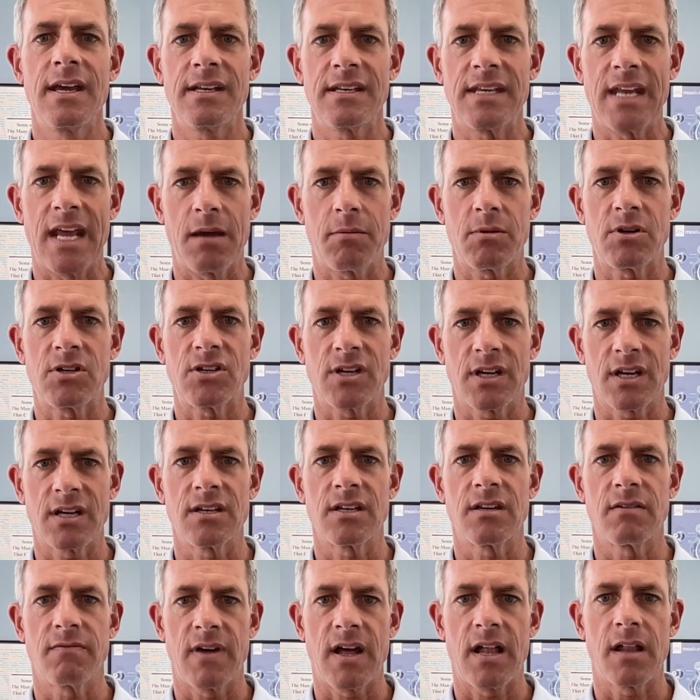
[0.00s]
damaging a
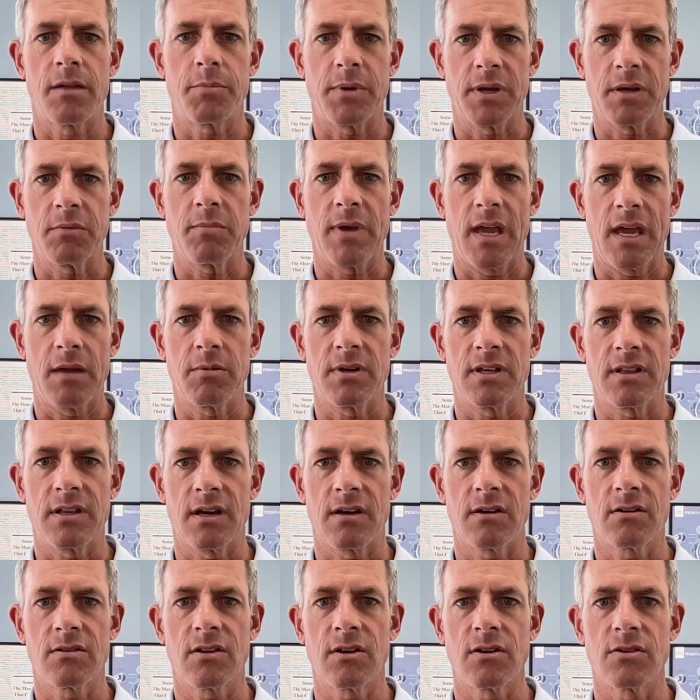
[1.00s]
developing baby
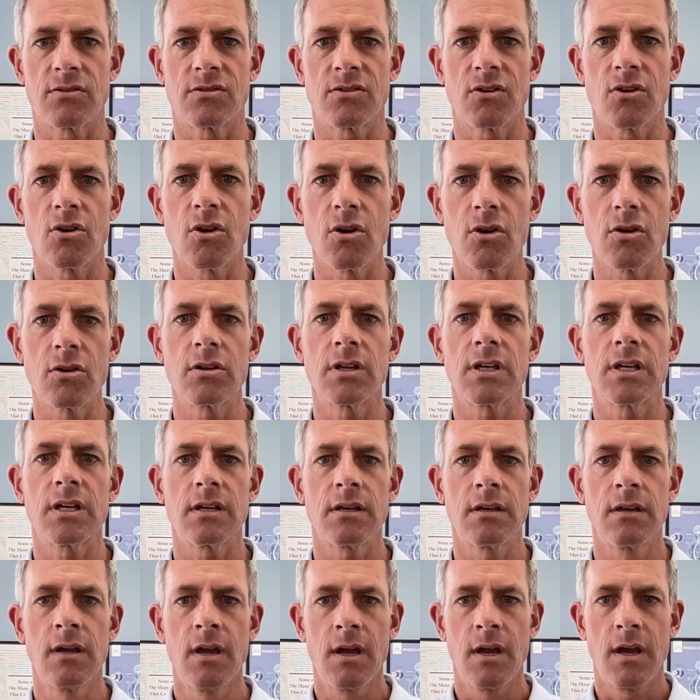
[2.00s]
there. Those early,